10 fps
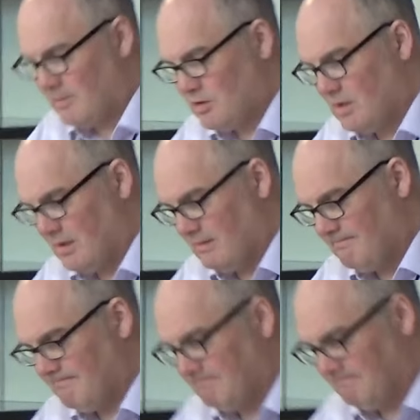
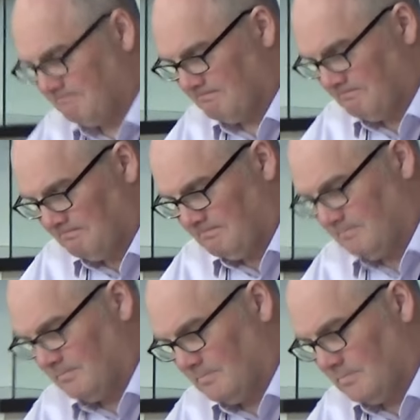
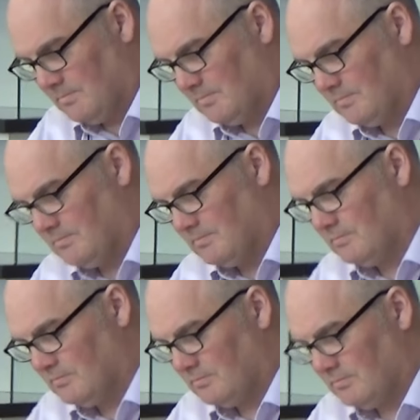
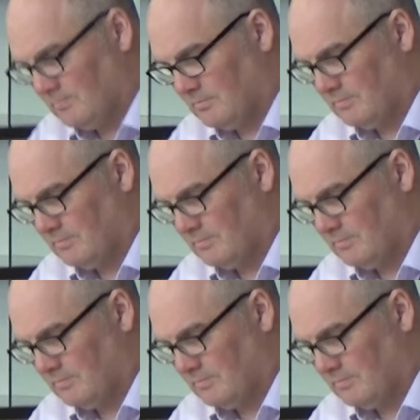(not speaking)